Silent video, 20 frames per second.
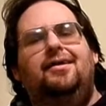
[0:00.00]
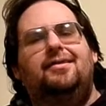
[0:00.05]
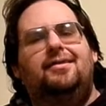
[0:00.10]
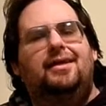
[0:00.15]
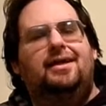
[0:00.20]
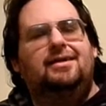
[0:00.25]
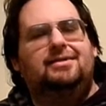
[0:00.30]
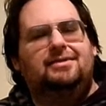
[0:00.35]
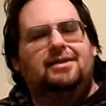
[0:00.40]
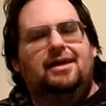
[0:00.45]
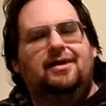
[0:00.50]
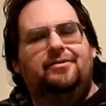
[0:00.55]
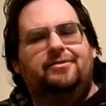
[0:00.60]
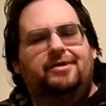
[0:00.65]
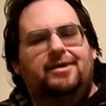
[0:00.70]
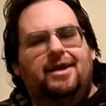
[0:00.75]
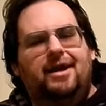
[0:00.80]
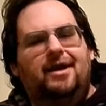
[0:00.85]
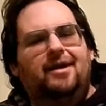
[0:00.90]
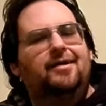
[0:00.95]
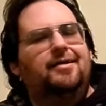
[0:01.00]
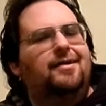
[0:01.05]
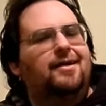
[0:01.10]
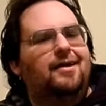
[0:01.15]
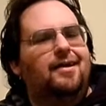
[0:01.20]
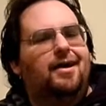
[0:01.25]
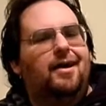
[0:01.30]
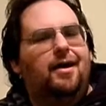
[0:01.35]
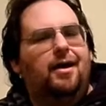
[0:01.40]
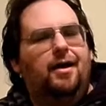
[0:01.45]
that's out there.
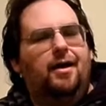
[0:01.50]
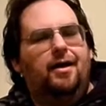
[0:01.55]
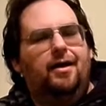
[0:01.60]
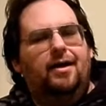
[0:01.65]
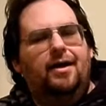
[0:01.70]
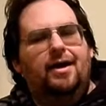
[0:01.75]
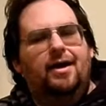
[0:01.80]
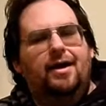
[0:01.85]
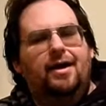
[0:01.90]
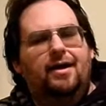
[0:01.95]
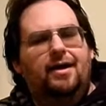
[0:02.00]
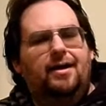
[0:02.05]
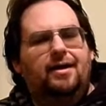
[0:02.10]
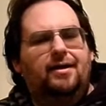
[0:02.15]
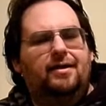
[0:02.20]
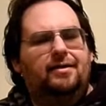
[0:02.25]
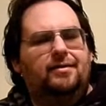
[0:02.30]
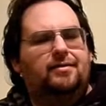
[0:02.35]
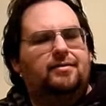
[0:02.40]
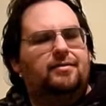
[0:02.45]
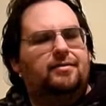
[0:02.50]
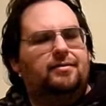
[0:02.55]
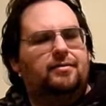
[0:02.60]
And